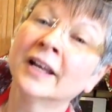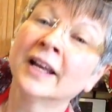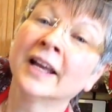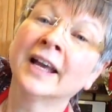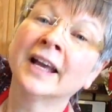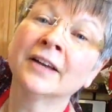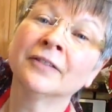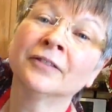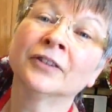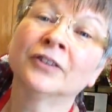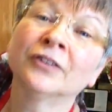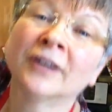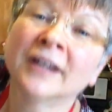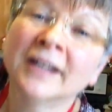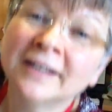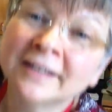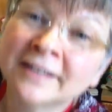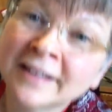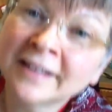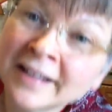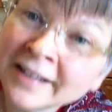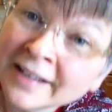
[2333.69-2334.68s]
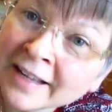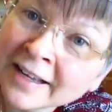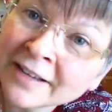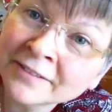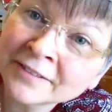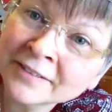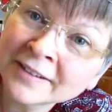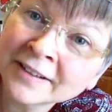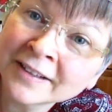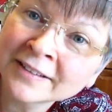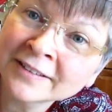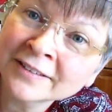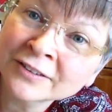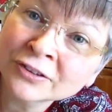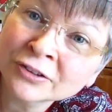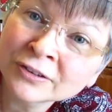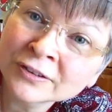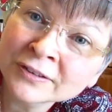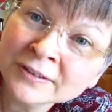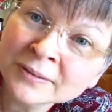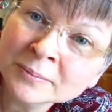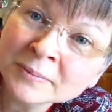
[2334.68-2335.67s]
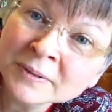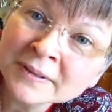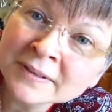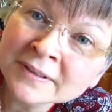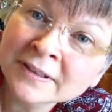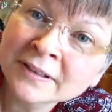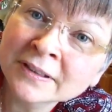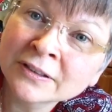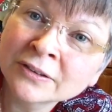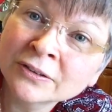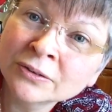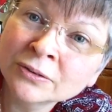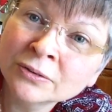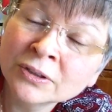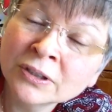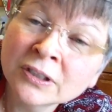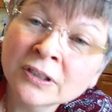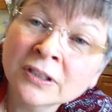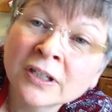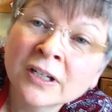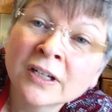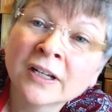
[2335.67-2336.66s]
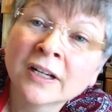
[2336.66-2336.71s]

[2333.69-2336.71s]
Have a great day. Have a nice Christmas and a New Year.